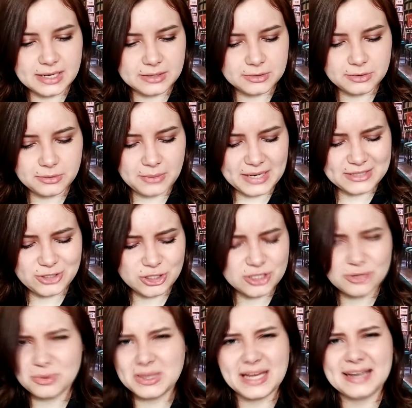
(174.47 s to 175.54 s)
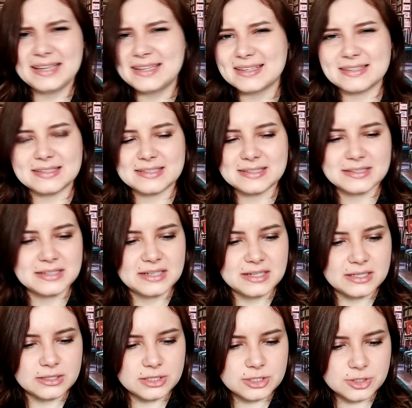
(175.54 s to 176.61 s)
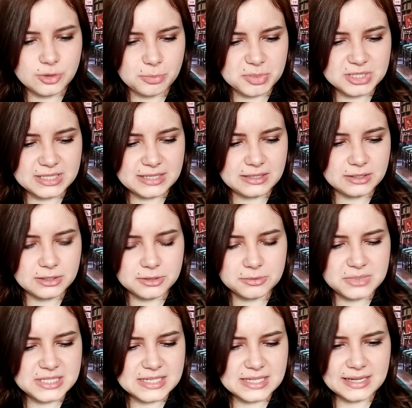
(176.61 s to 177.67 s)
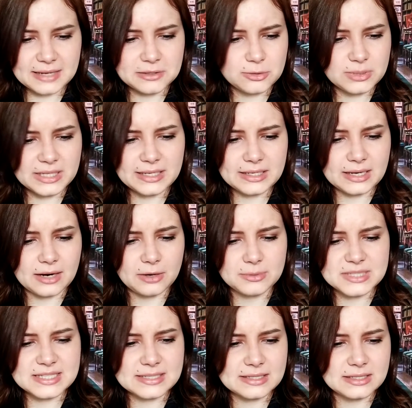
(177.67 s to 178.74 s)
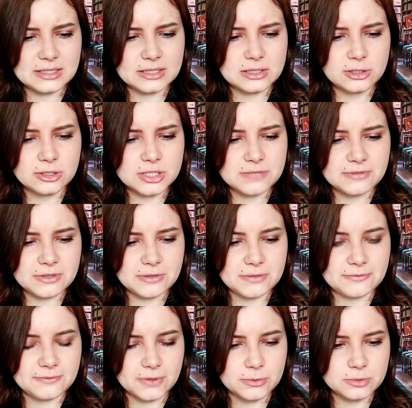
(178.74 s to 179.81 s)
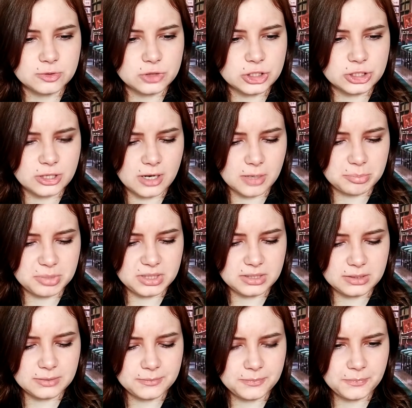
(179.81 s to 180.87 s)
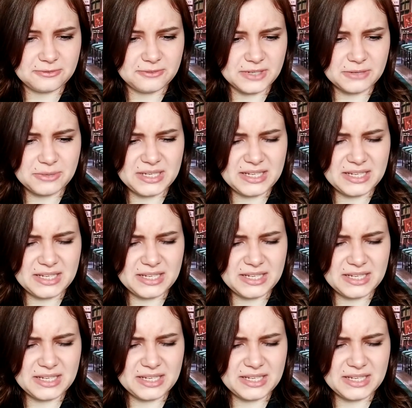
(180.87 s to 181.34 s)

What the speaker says: I don't know, I just don't like it. There's no particular reason. I don't like how it looks very photoshoppy, very